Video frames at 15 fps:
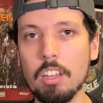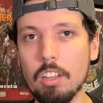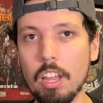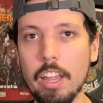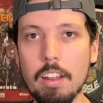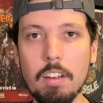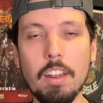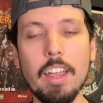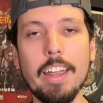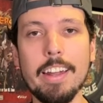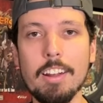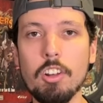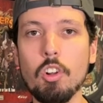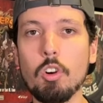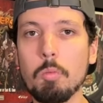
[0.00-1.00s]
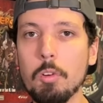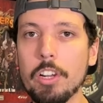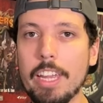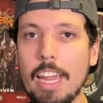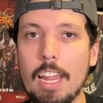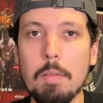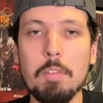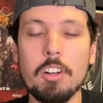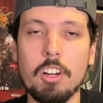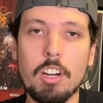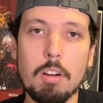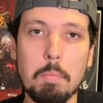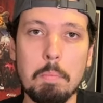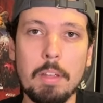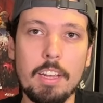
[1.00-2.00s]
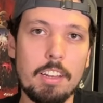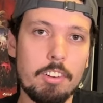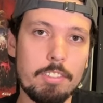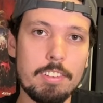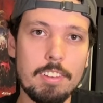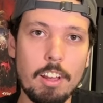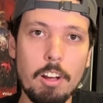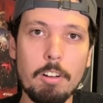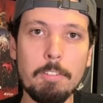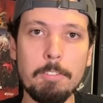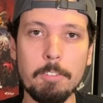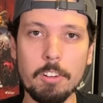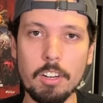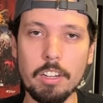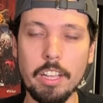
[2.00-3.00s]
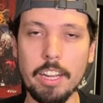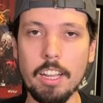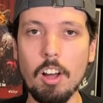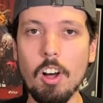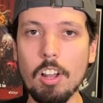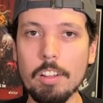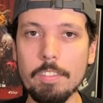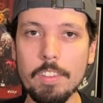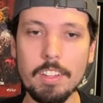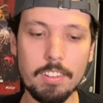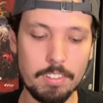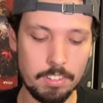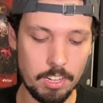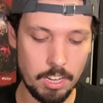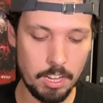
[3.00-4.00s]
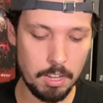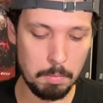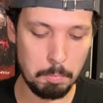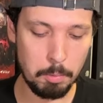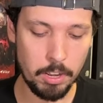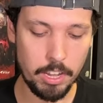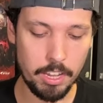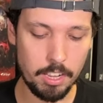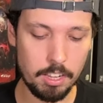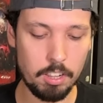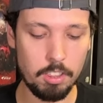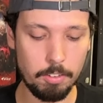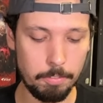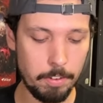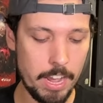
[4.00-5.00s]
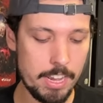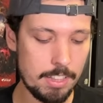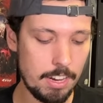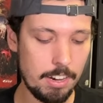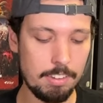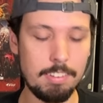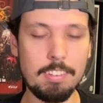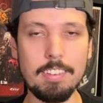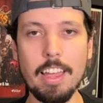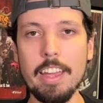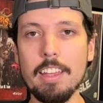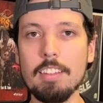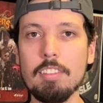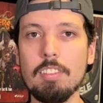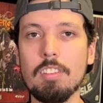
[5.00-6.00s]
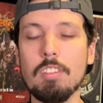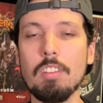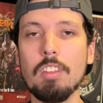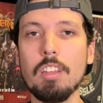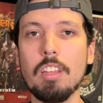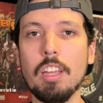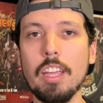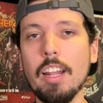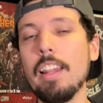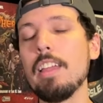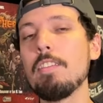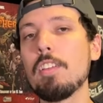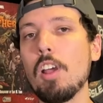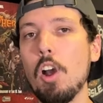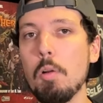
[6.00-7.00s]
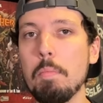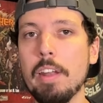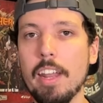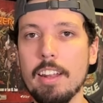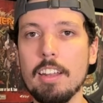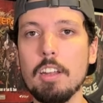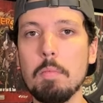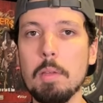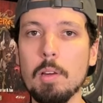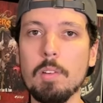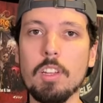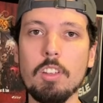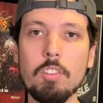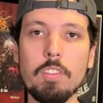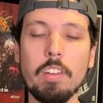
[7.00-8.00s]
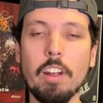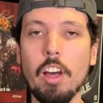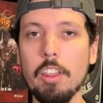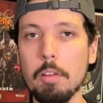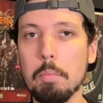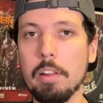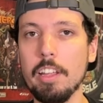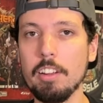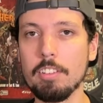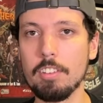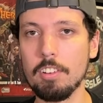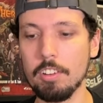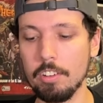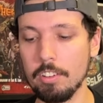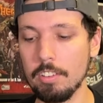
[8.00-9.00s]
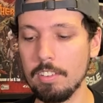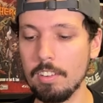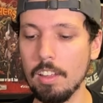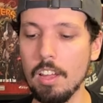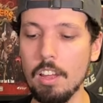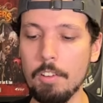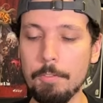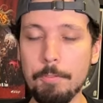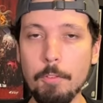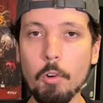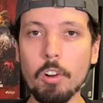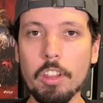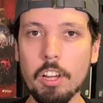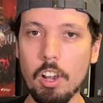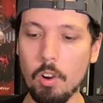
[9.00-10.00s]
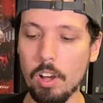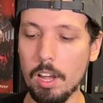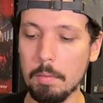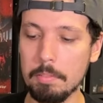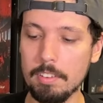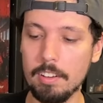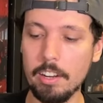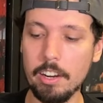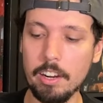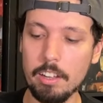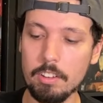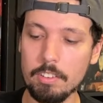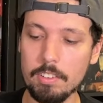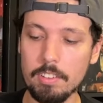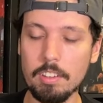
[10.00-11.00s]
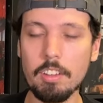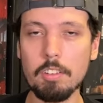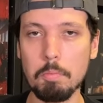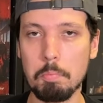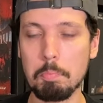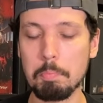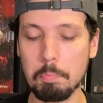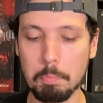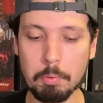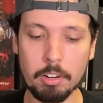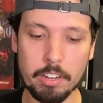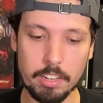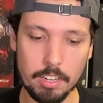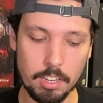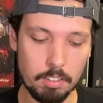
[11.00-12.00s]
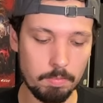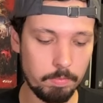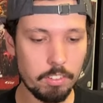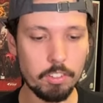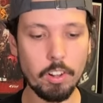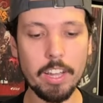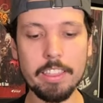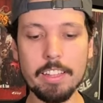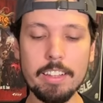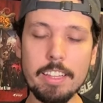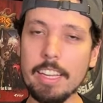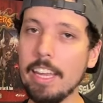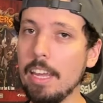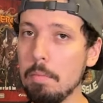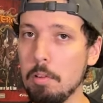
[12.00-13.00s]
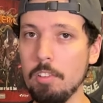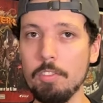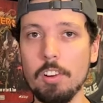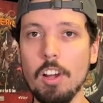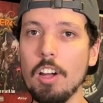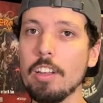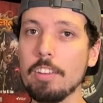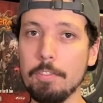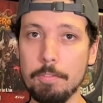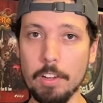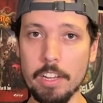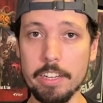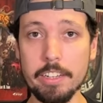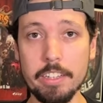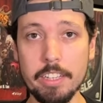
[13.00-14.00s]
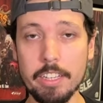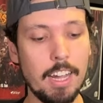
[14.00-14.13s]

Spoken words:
And in a normal game, you're going to pick yourself for like all of this. But the fact that it leaves it open-ended to be able to use on other players' turns for the co-op scenarios is pretty neat. So I think the game overall is fun.